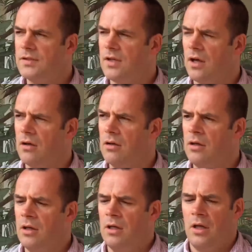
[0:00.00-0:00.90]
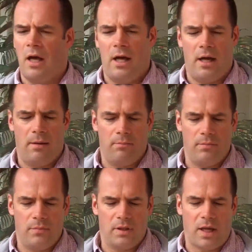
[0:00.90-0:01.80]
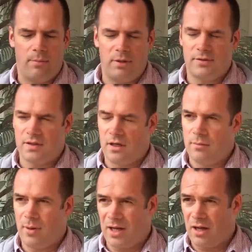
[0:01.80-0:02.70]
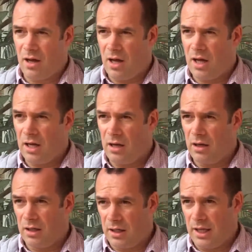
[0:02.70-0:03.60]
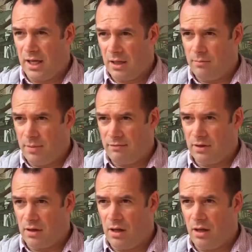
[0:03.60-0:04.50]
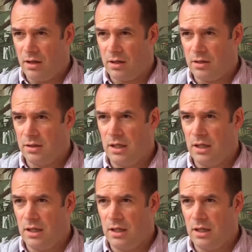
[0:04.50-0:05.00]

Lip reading: So the company was started by Guy, King and Bevan Clark,